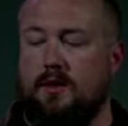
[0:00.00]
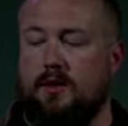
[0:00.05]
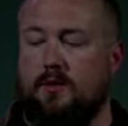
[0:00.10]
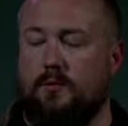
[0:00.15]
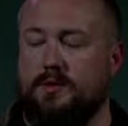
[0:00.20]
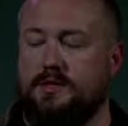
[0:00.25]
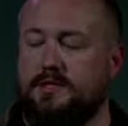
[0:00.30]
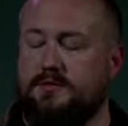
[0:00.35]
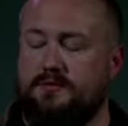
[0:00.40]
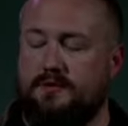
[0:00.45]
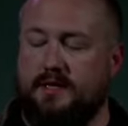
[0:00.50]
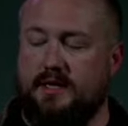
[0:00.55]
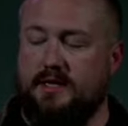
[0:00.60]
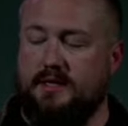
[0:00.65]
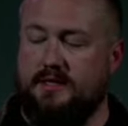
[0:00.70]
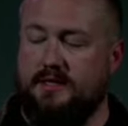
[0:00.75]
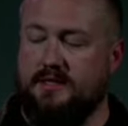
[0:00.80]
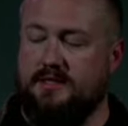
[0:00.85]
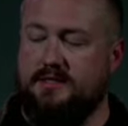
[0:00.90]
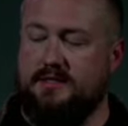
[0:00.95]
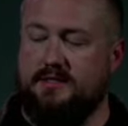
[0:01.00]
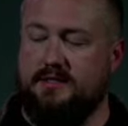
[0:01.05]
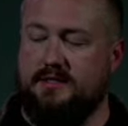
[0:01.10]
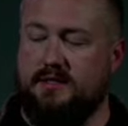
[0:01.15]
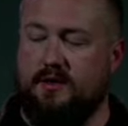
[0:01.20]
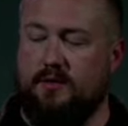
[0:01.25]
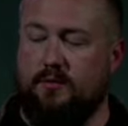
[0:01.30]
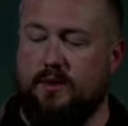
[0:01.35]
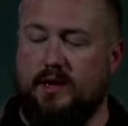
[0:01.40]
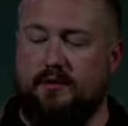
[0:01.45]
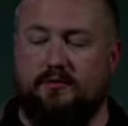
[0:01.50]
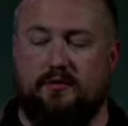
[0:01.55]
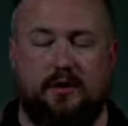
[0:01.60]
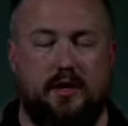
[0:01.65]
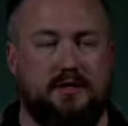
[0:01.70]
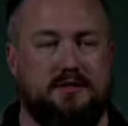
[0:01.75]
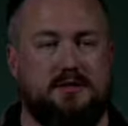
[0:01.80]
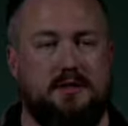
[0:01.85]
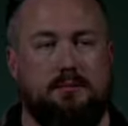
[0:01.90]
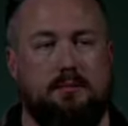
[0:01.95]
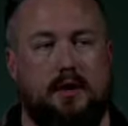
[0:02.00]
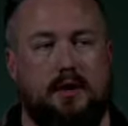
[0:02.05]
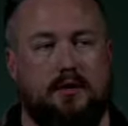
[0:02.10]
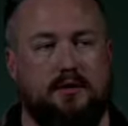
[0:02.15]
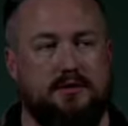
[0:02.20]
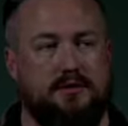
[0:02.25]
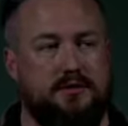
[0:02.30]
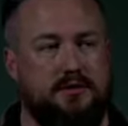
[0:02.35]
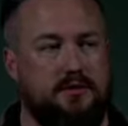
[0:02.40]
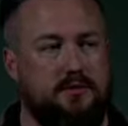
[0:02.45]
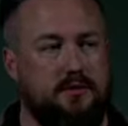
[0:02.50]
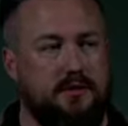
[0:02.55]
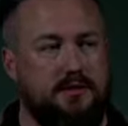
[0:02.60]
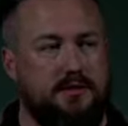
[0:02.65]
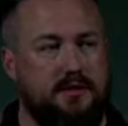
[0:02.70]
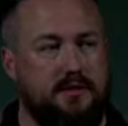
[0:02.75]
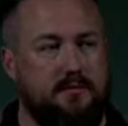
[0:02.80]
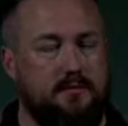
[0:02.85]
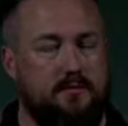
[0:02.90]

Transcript: we just feel like this is a way for us to model stewardship.